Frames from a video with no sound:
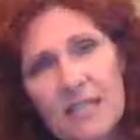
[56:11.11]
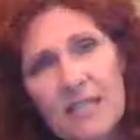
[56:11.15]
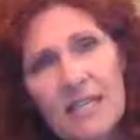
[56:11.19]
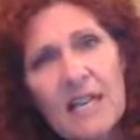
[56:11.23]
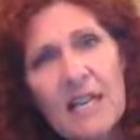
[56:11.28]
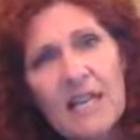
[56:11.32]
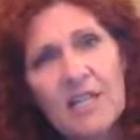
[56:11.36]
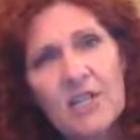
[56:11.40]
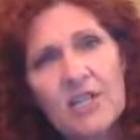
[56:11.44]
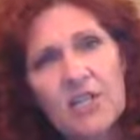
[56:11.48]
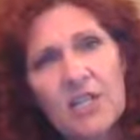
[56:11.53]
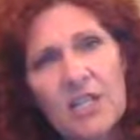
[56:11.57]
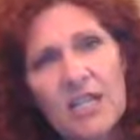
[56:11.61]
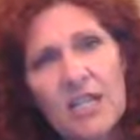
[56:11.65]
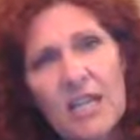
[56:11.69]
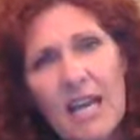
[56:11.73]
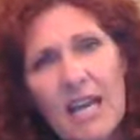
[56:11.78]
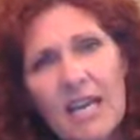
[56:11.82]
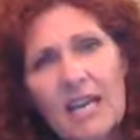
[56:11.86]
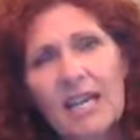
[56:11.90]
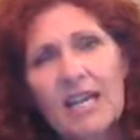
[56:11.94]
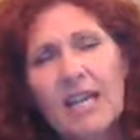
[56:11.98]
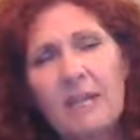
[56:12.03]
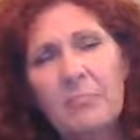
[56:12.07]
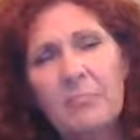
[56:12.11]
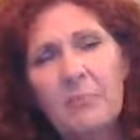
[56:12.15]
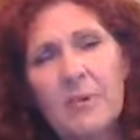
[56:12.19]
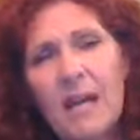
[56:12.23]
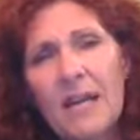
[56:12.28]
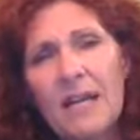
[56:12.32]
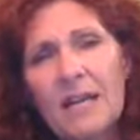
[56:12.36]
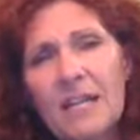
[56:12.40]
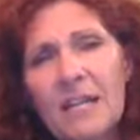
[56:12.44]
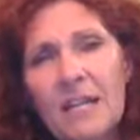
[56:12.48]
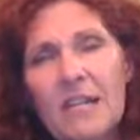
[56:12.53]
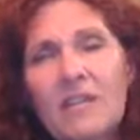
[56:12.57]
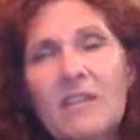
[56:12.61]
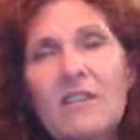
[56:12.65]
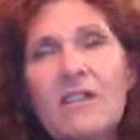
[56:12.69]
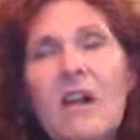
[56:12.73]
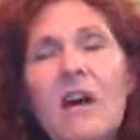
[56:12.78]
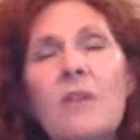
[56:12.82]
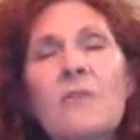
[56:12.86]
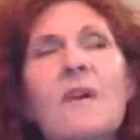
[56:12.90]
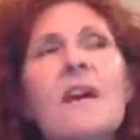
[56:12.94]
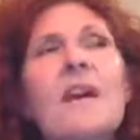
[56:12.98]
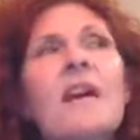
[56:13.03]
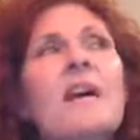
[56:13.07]
DHEA,
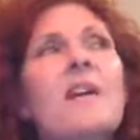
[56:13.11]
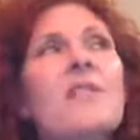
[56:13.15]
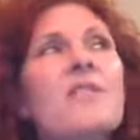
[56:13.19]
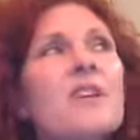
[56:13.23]
pregnenolone.